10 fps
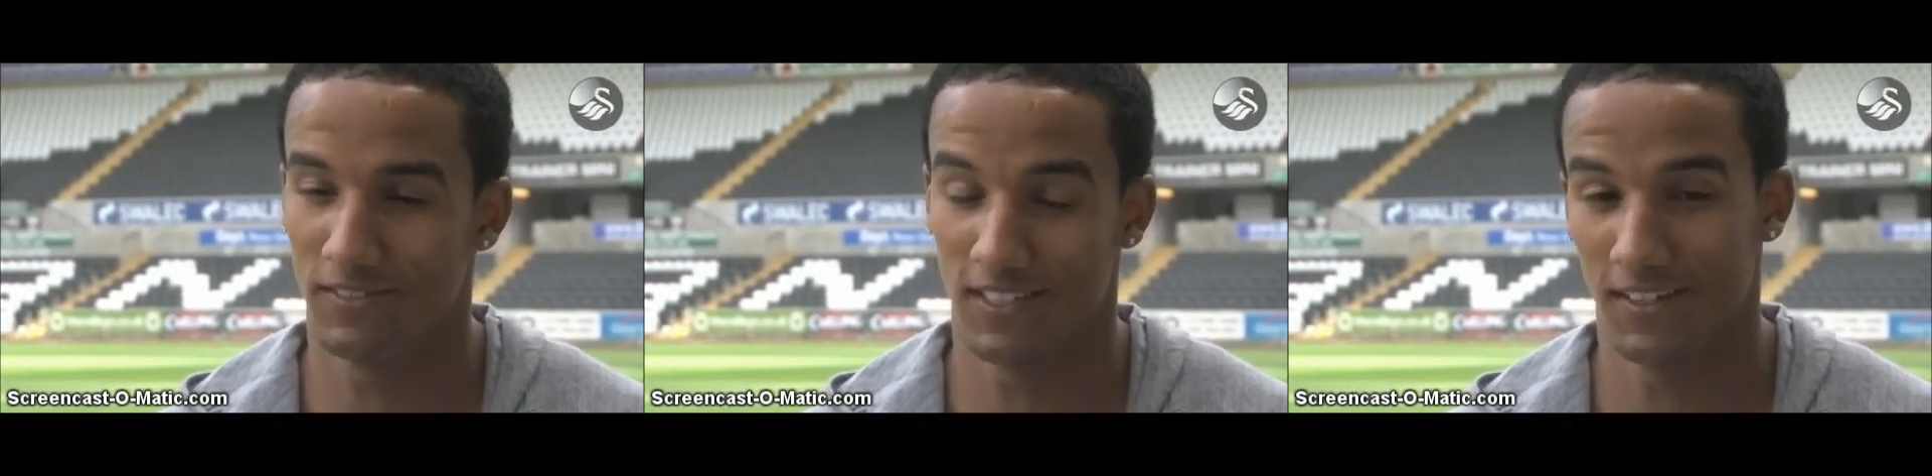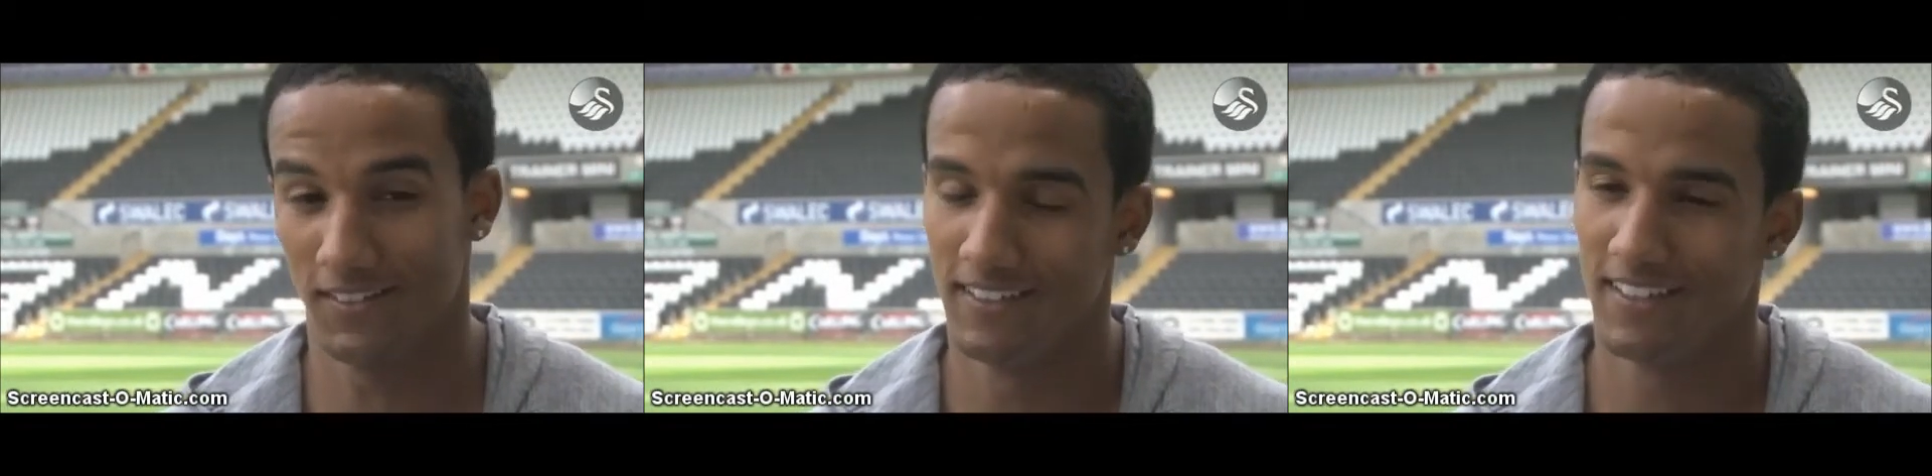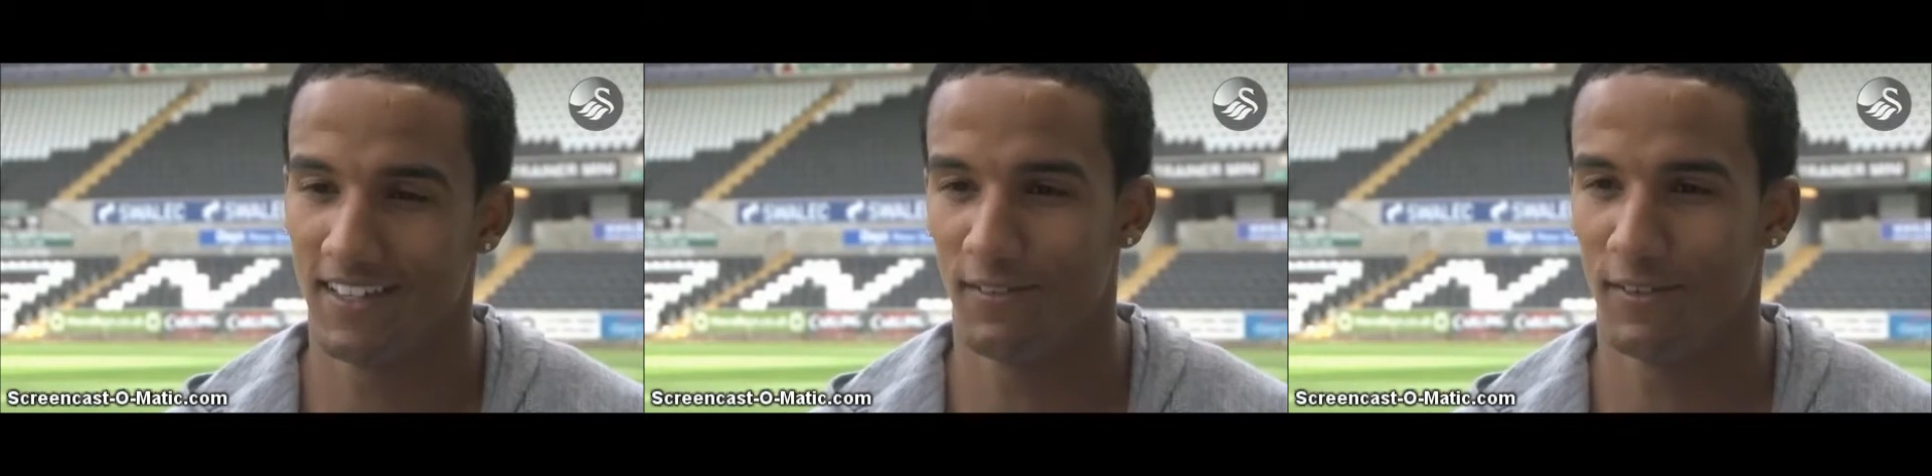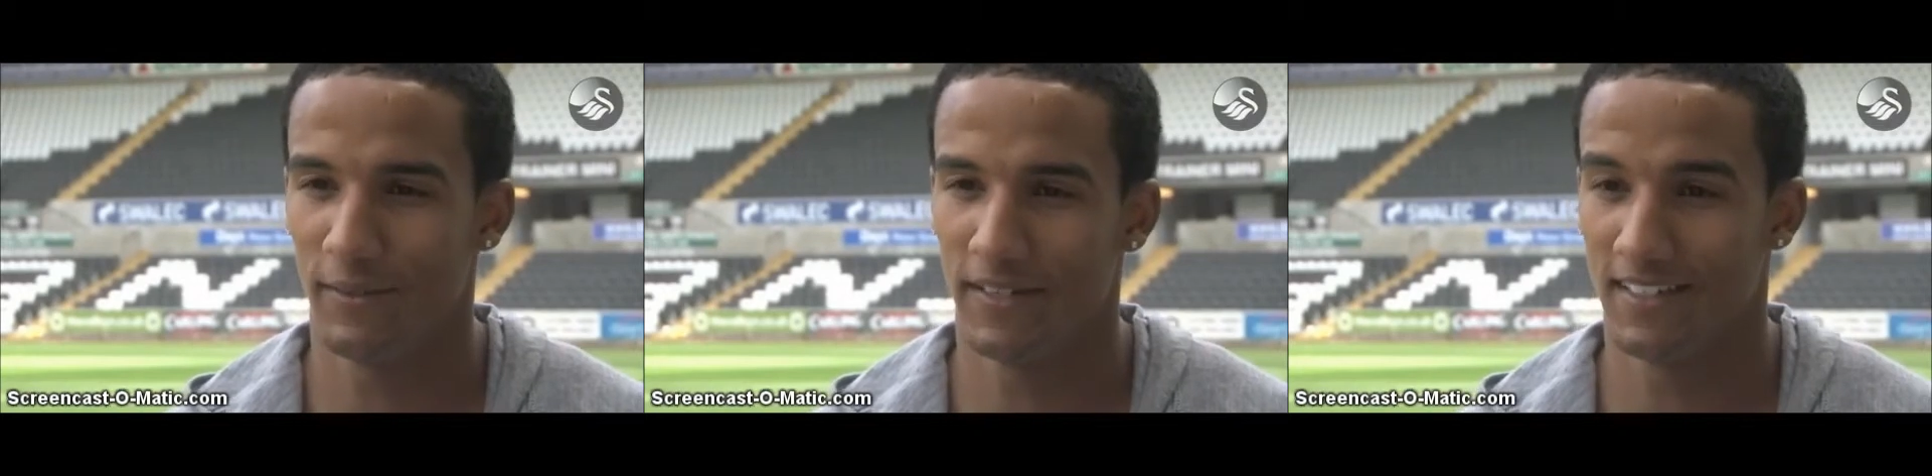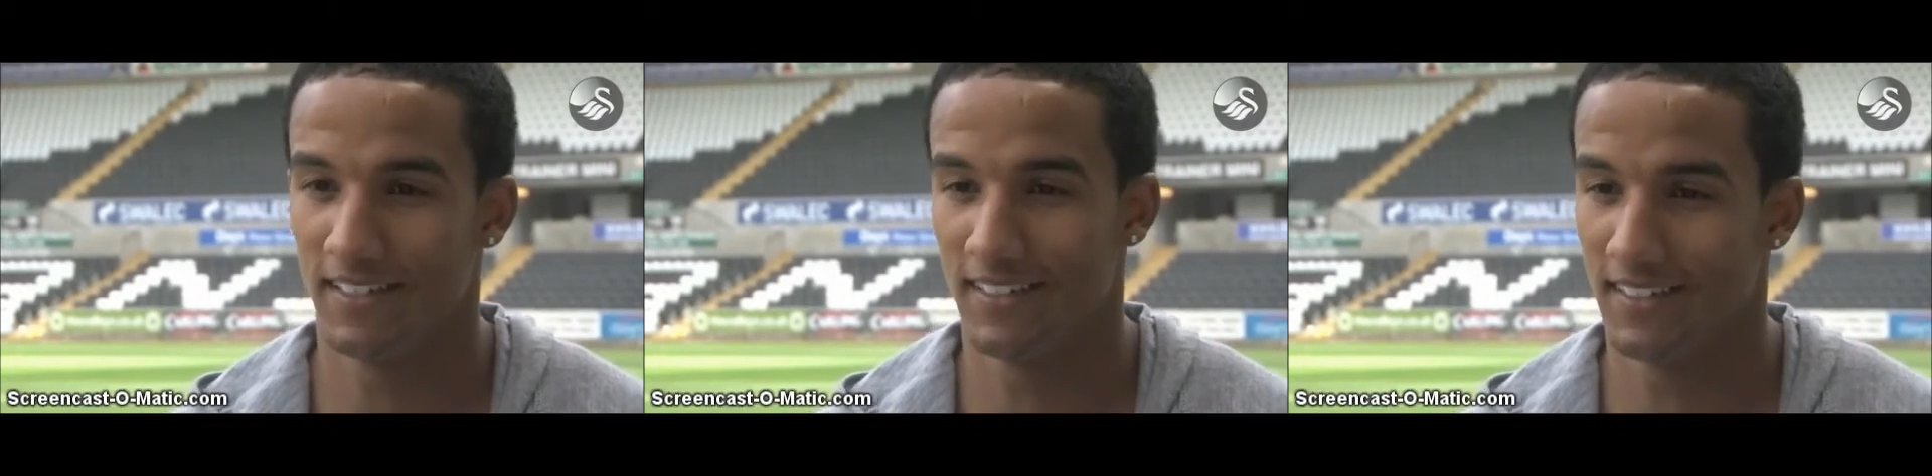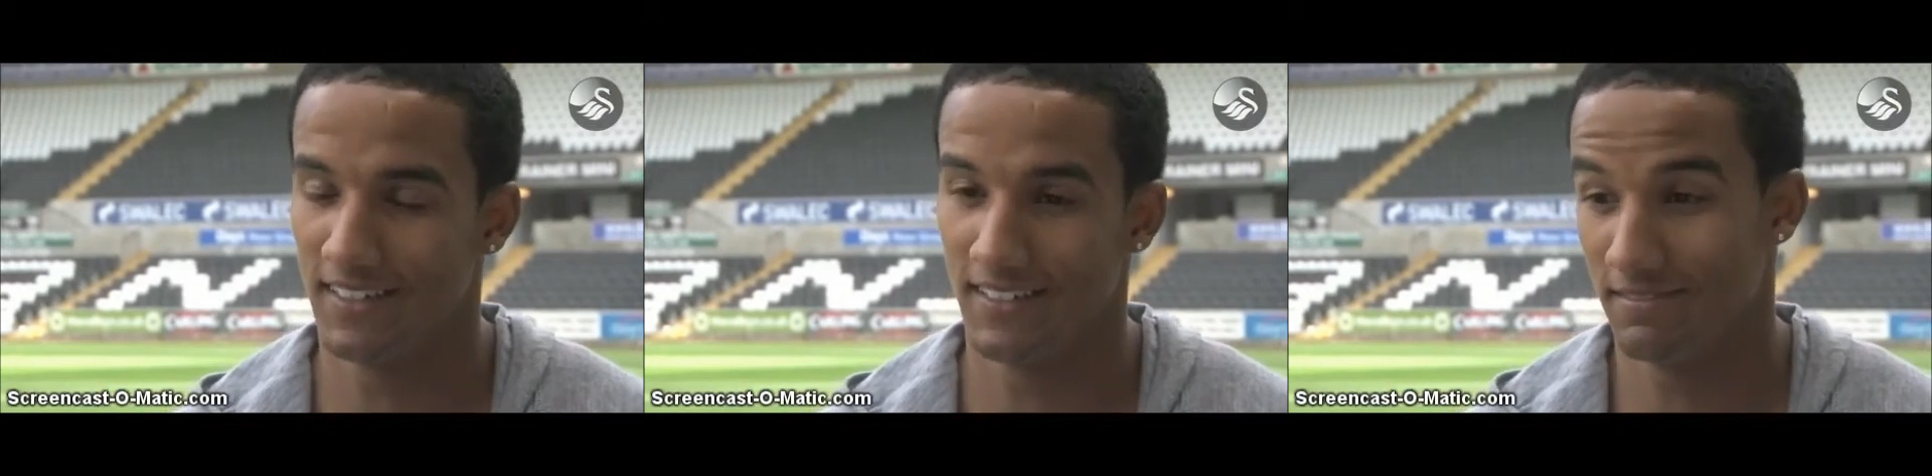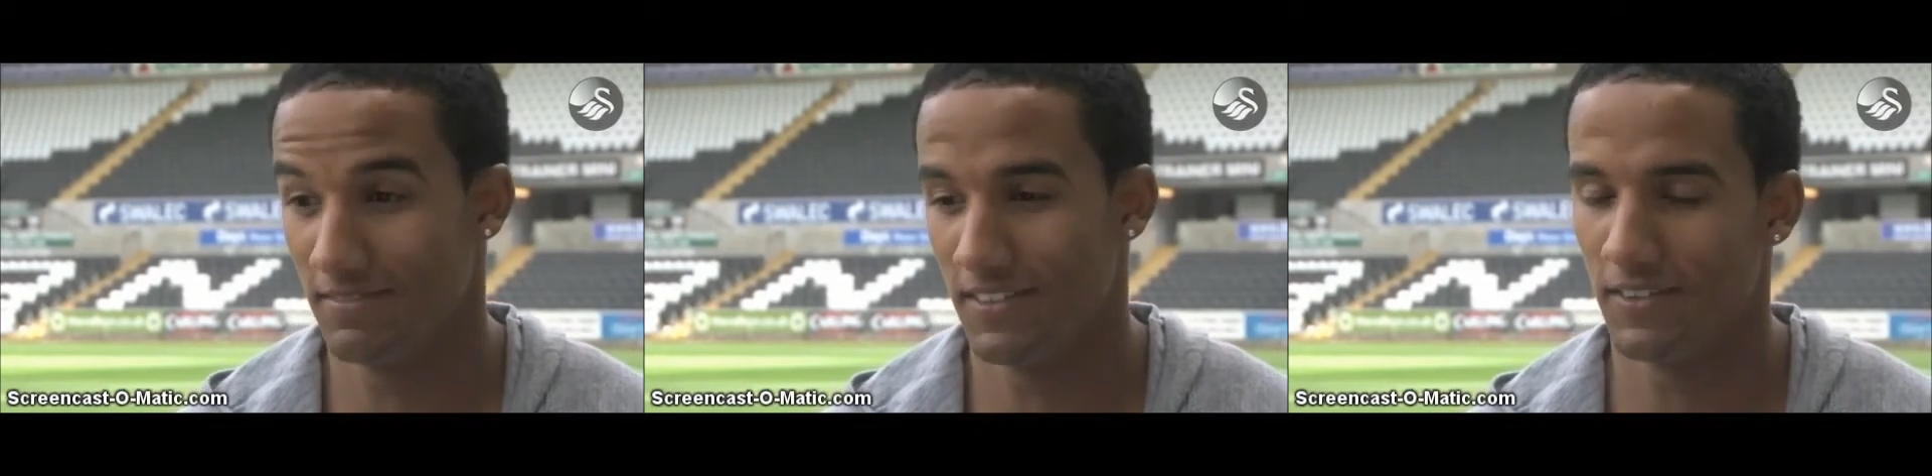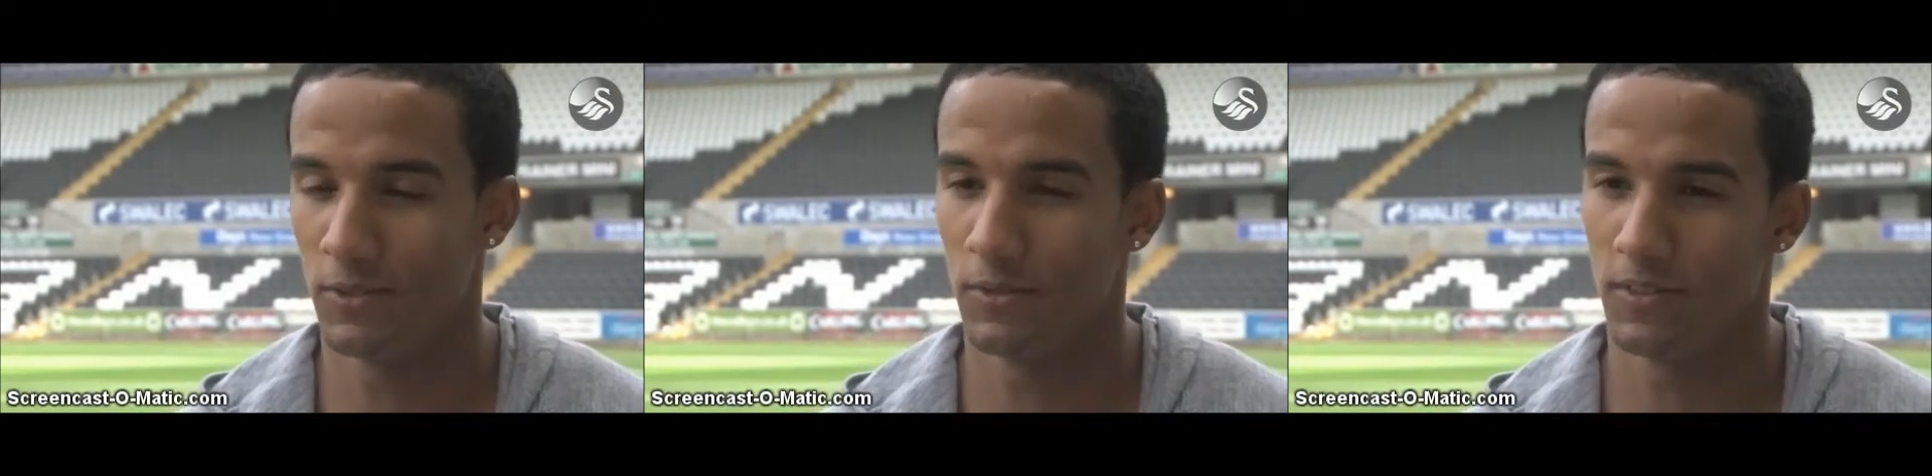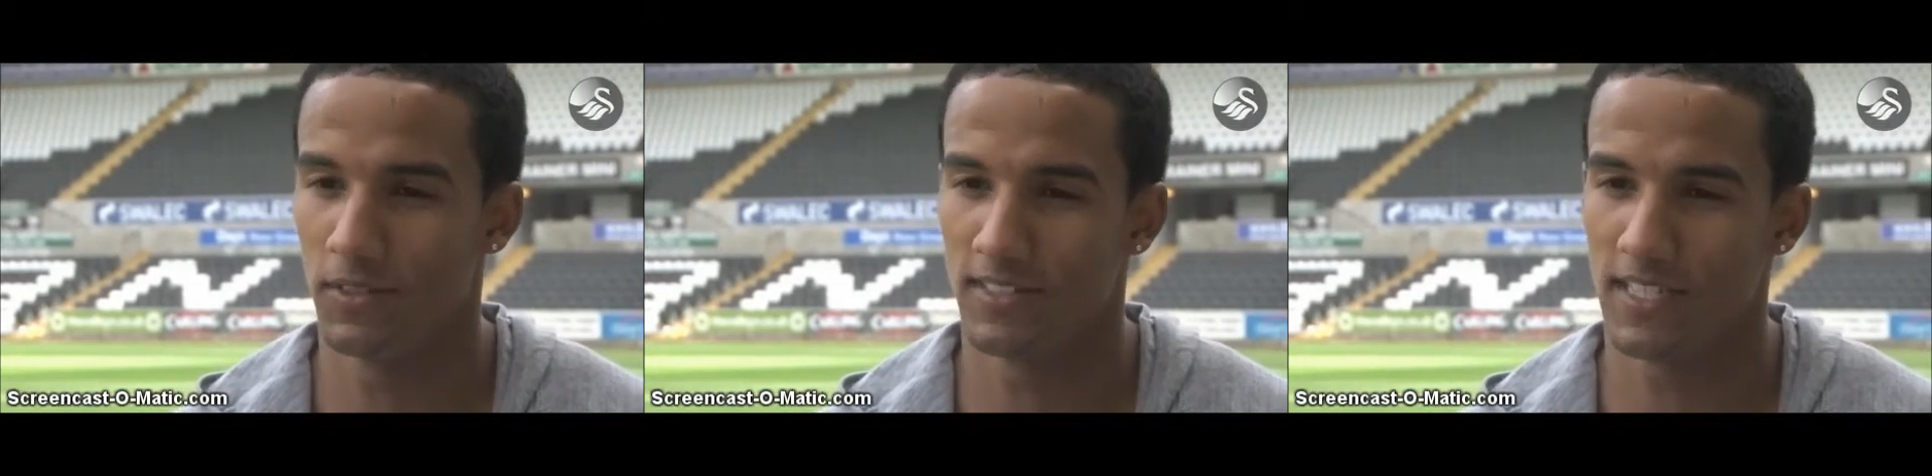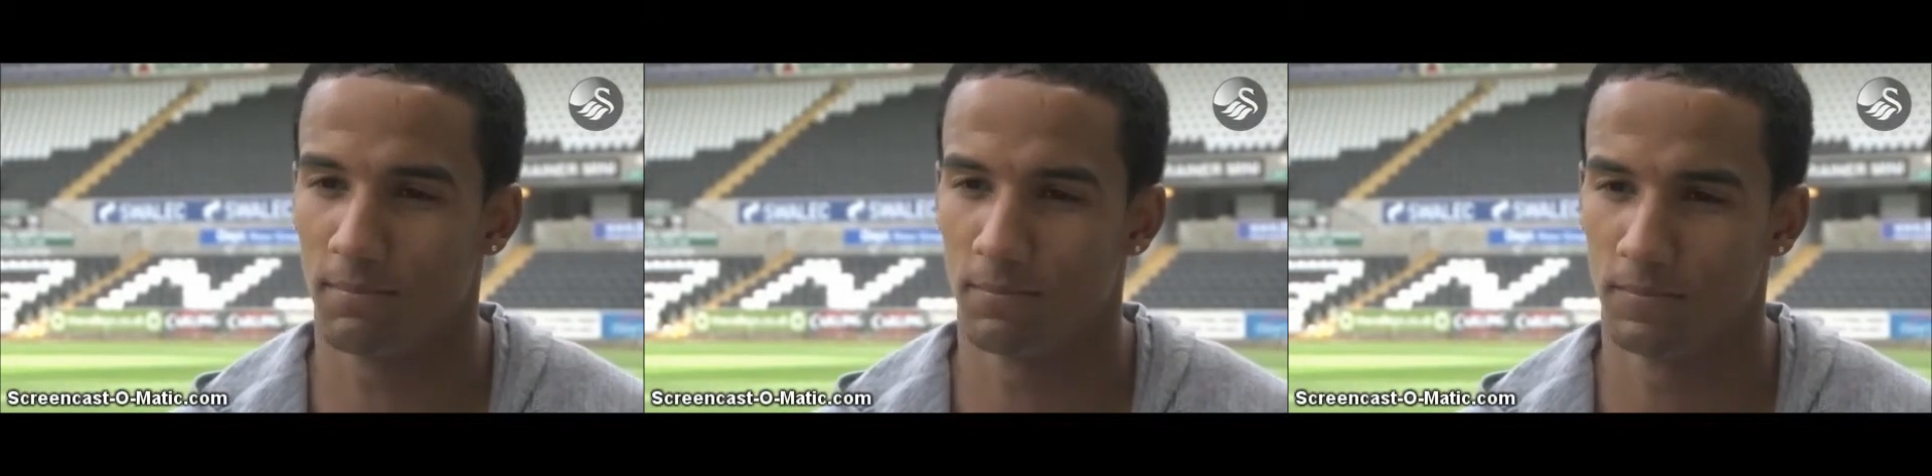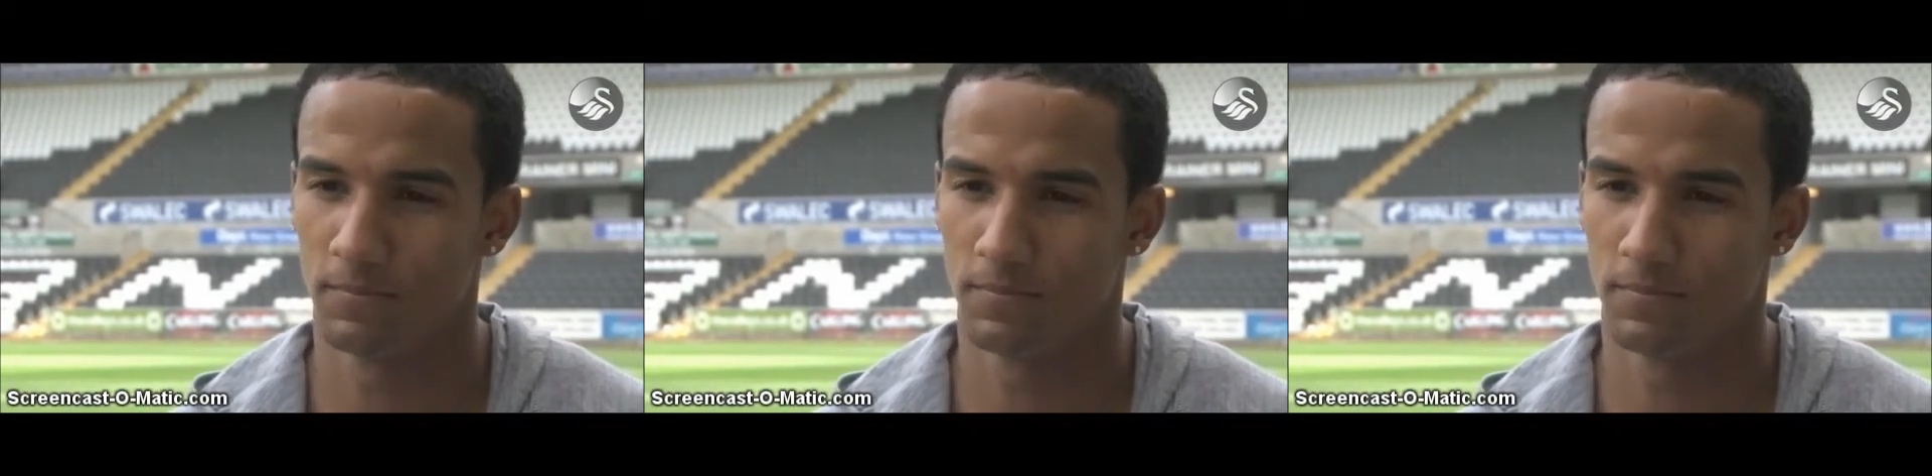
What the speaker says: So hopefully we can do the same.